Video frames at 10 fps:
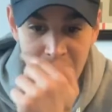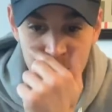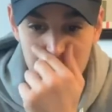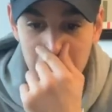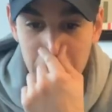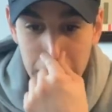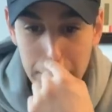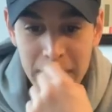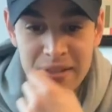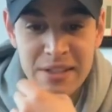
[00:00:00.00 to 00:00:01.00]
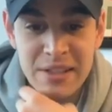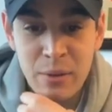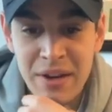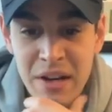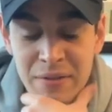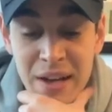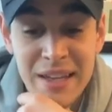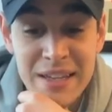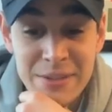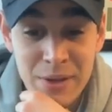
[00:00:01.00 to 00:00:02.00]
in my opinion. It's easy to identify a
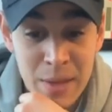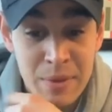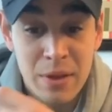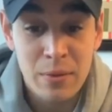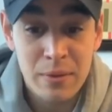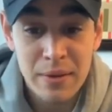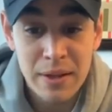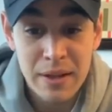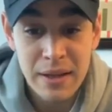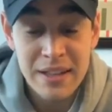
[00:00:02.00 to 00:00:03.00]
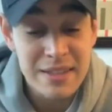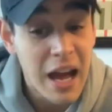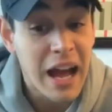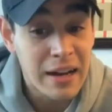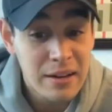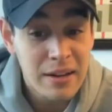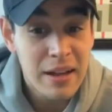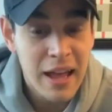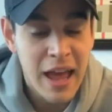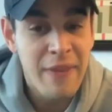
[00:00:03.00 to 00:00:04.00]
keystone habit, though. It's not.
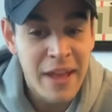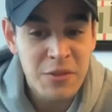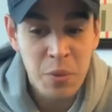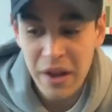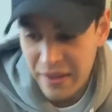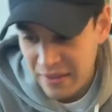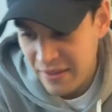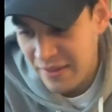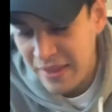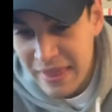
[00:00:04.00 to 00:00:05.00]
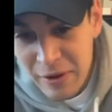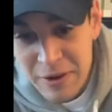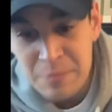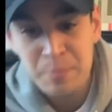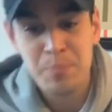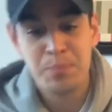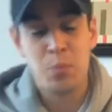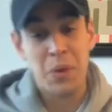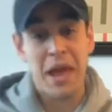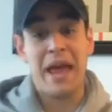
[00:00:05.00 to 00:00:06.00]
And that's why
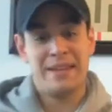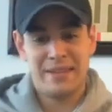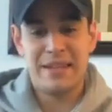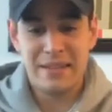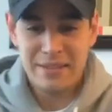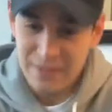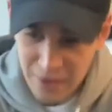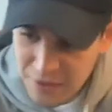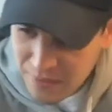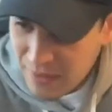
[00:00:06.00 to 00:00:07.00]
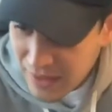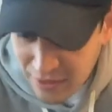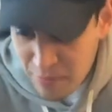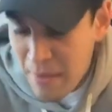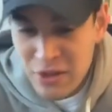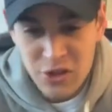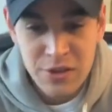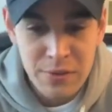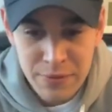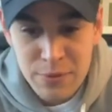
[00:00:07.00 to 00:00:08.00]
it's mentioned a
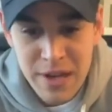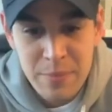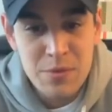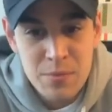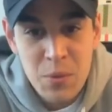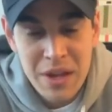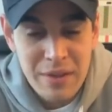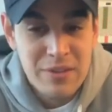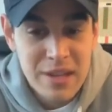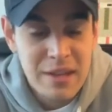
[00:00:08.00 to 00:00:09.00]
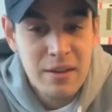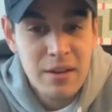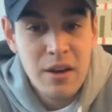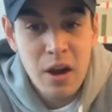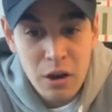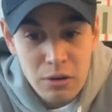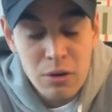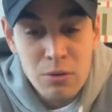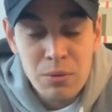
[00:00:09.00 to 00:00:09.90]
few times, we have to take our own